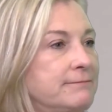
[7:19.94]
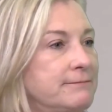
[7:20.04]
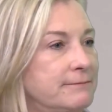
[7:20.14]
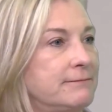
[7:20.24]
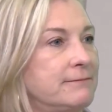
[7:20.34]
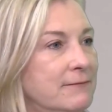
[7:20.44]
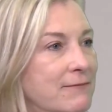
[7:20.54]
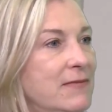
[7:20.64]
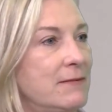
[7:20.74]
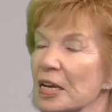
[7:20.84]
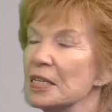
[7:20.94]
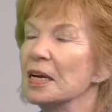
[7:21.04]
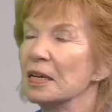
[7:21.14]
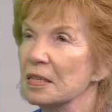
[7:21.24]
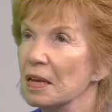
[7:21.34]
Okay. Oh, I
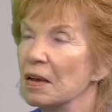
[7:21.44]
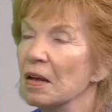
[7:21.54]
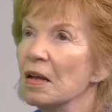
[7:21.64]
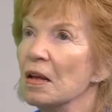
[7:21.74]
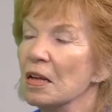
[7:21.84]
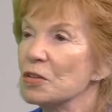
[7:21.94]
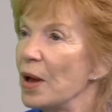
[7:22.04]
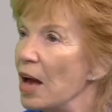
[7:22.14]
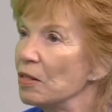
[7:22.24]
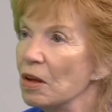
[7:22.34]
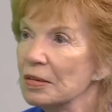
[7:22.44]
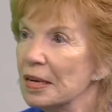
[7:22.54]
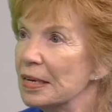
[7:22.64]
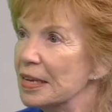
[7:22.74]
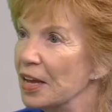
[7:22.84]
see. So how long did
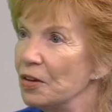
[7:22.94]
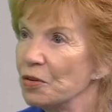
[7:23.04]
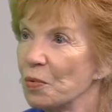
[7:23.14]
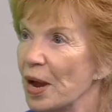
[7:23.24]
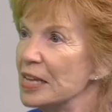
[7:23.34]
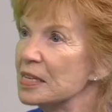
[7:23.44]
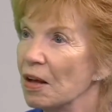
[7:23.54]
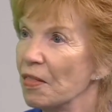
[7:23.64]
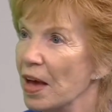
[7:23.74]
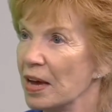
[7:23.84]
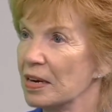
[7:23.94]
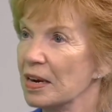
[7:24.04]
it take you to raise all that?